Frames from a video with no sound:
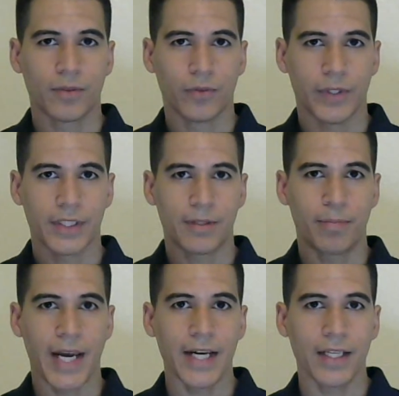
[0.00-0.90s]
when
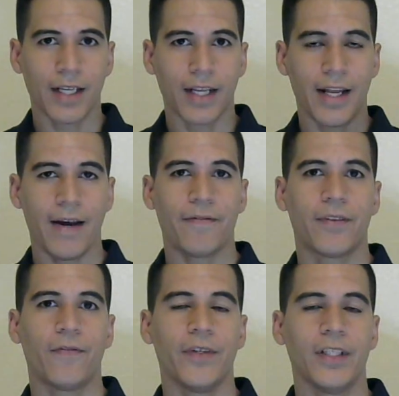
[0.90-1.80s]
Spain left the
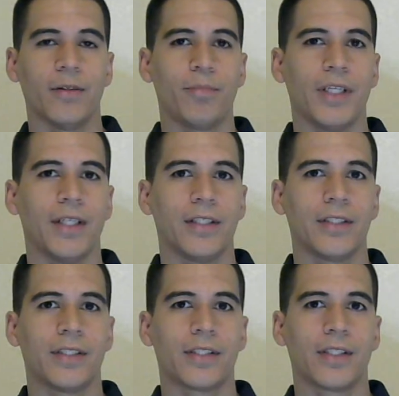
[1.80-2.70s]

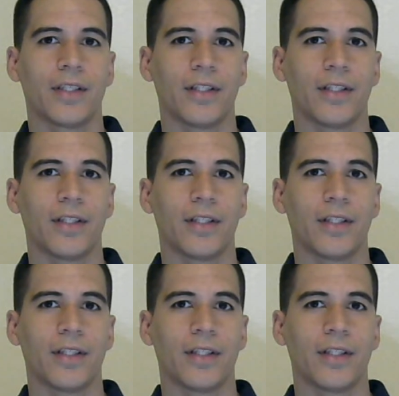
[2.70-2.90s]
Philippines